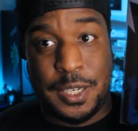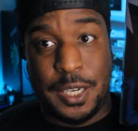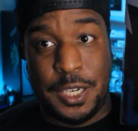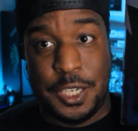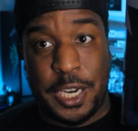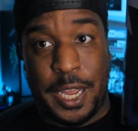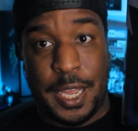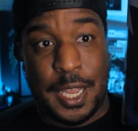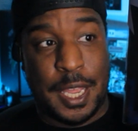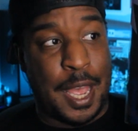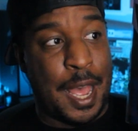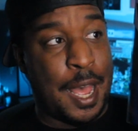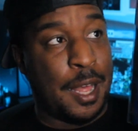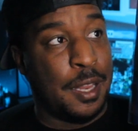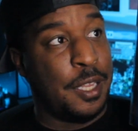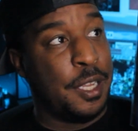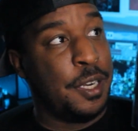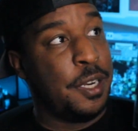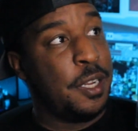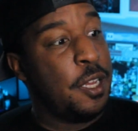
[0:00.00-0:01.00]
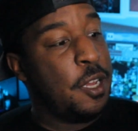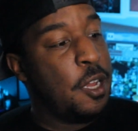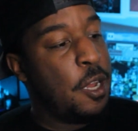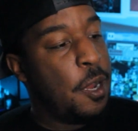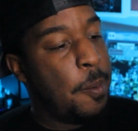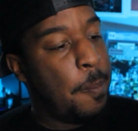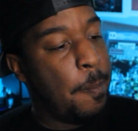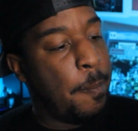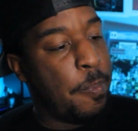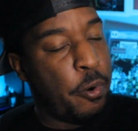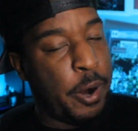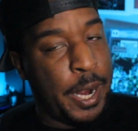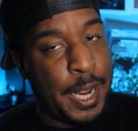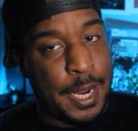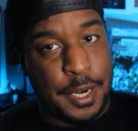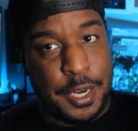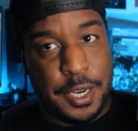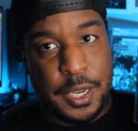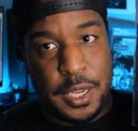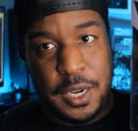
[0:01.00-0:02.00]
DJ Khaled
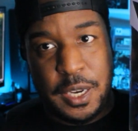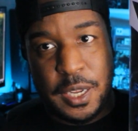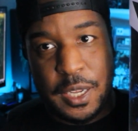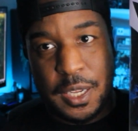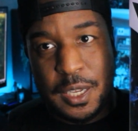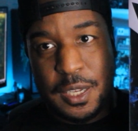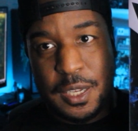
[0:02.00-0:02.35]
branded